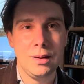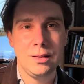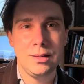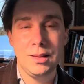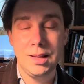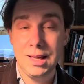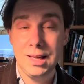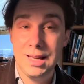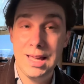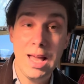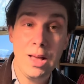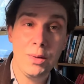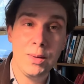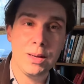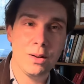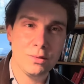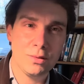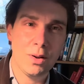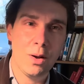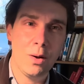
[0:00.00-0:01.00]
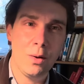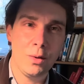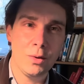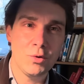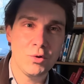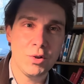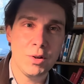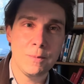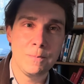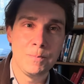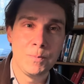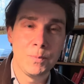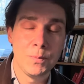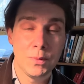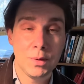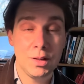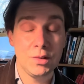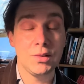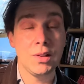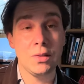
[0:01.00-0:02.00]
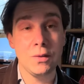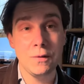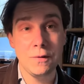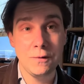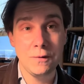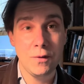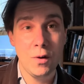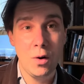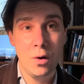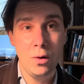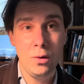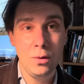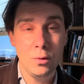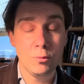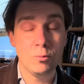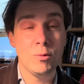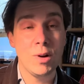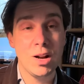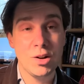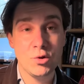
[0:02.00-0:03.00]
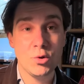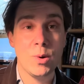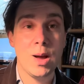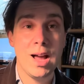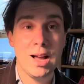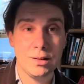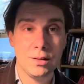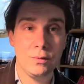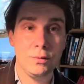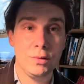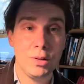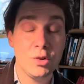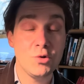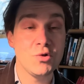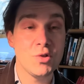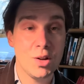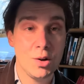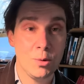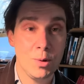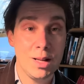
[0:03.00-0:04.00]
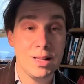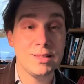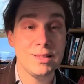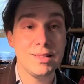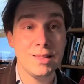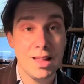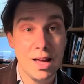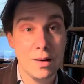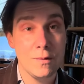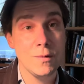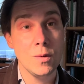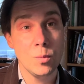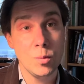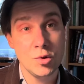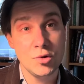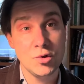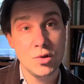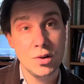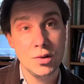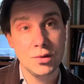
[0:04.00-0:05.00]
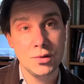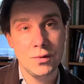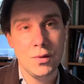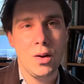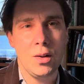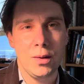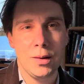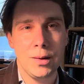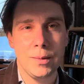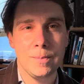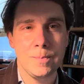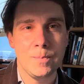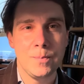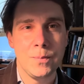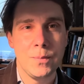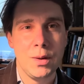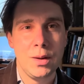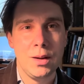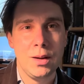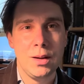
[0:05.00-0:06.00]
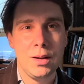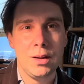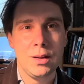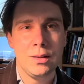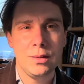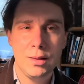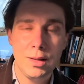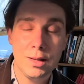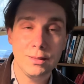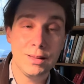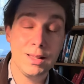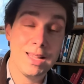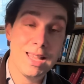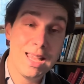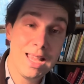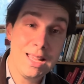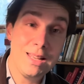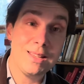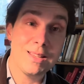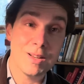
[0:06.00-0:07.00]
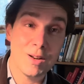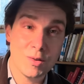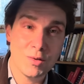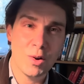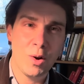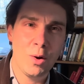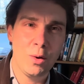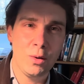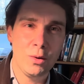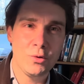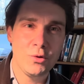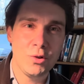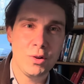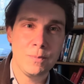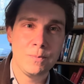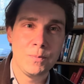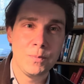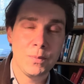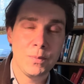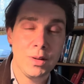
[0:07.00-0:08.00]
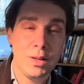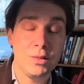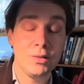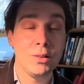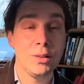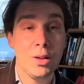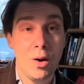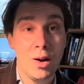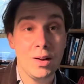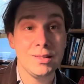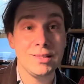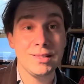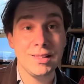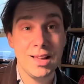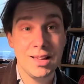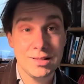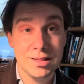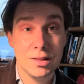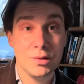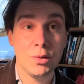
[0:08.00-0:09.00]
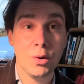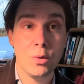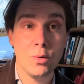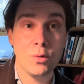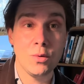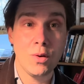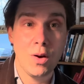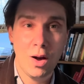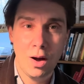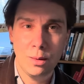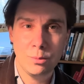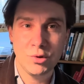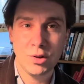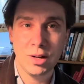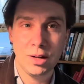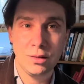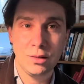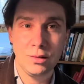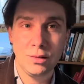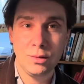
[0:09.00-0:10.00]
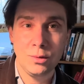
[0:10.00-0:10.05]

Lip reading: The Hegelian ontology is that the fall retroactively generates that from which it is falling. The Lacanian ontology is loss as its own object,